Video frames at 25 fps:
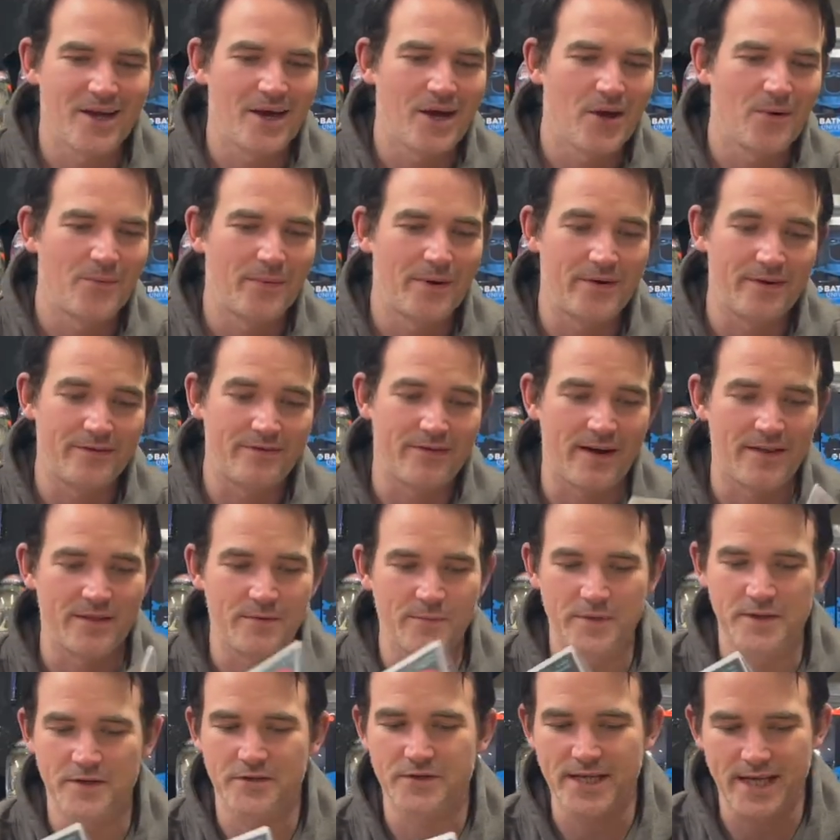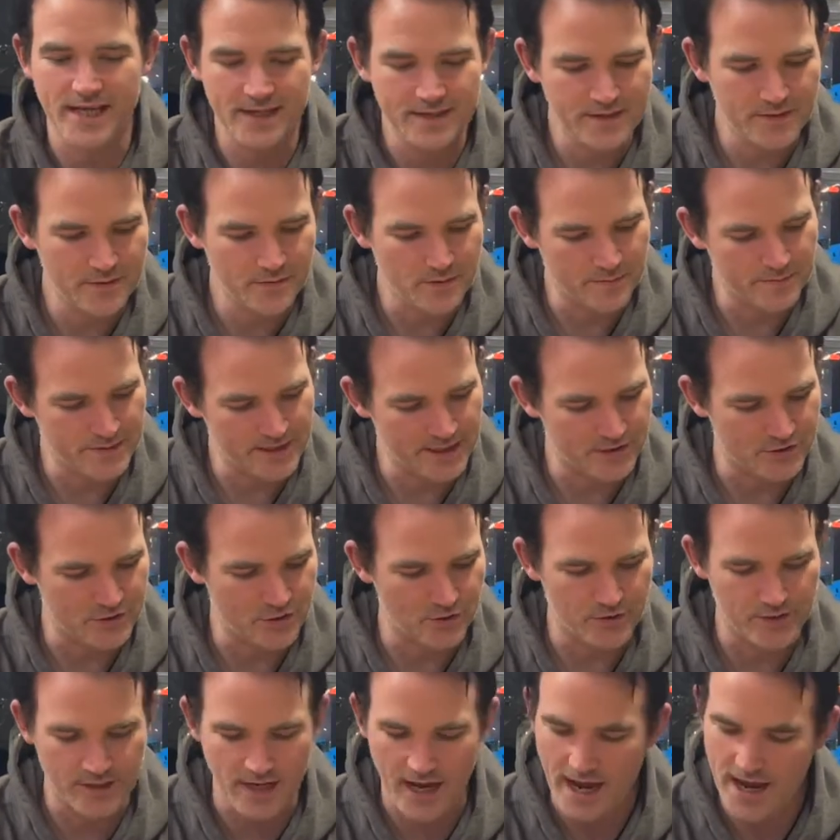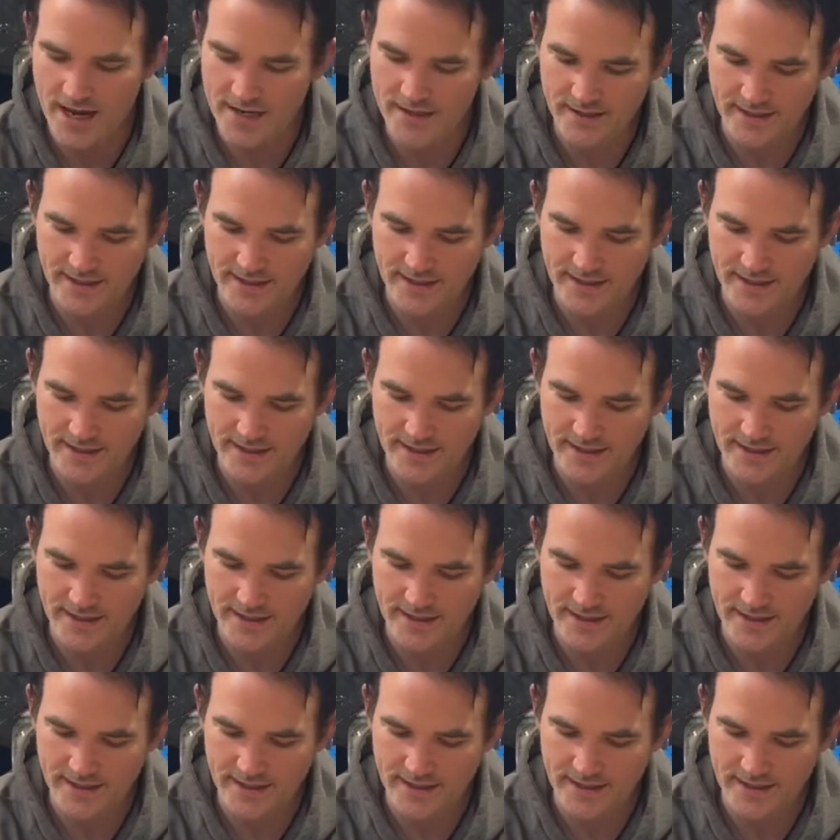When we find them when they're dead, we're up to issue 9.